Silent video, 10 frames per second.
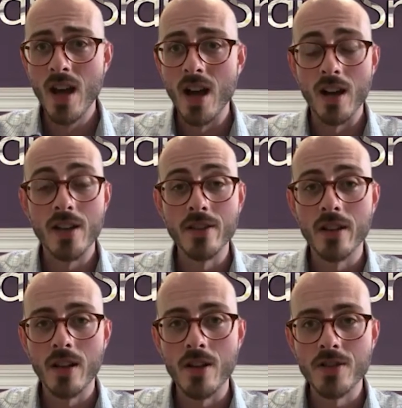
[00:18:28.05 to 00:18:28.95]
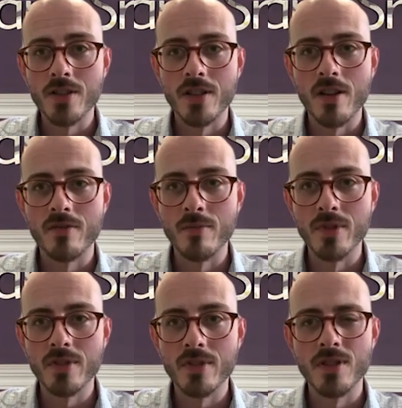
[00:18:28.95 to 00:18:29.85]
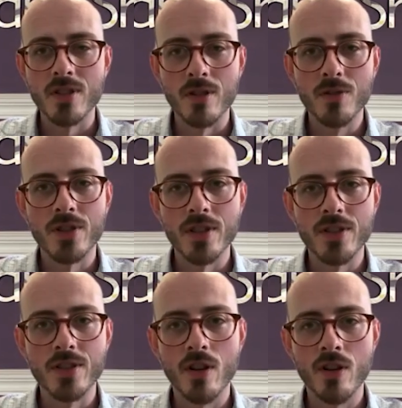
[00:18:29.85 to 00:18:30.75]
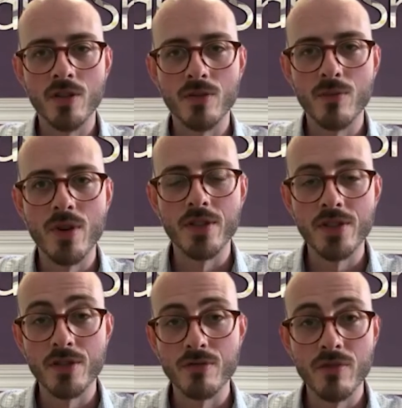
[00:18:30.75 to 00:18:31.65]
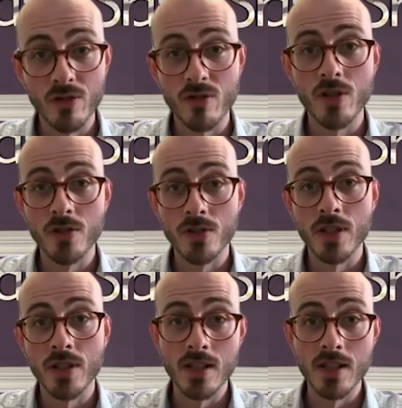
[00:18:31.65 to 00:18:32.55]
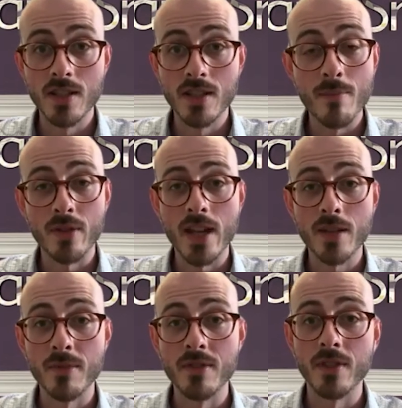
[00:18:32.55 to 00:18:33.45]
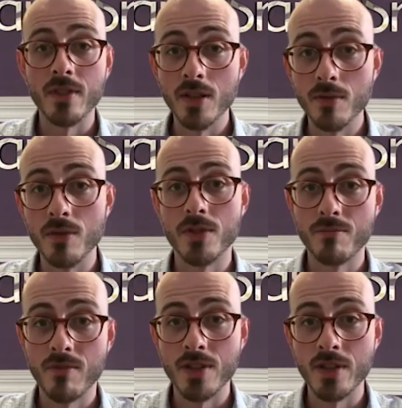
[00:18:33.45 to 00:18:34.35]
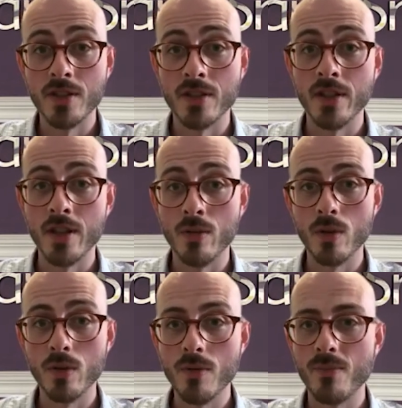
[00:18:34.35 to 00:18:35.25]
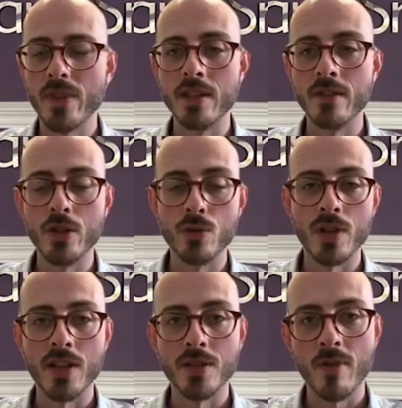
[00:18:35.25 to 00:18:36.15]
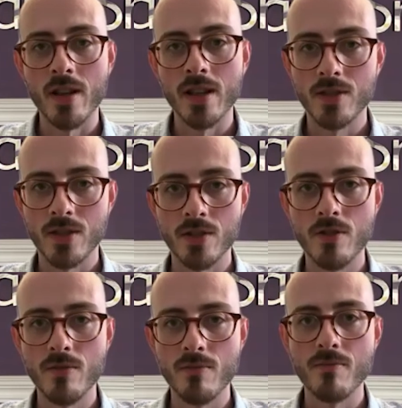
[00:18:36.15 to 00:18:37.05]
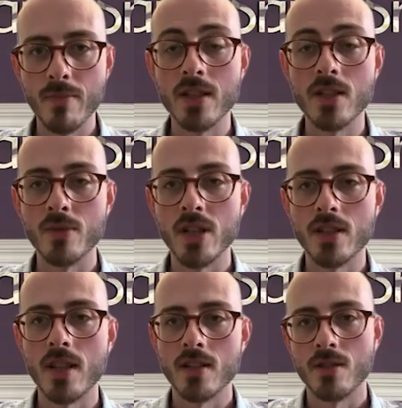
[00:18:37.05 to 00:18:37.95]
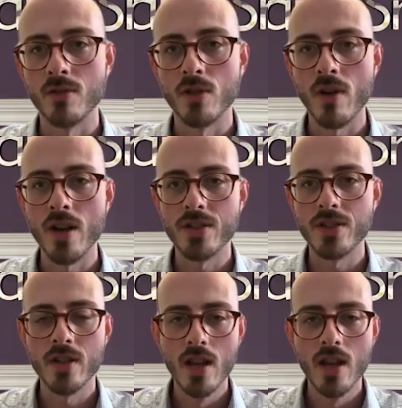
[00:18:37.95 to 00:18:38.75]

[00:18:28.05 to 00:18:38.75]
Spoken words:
I know that last year the government consulted on whether to reintroduce the £10 admin fee that was present under the old law. Individuals had to pay to make a subject access request.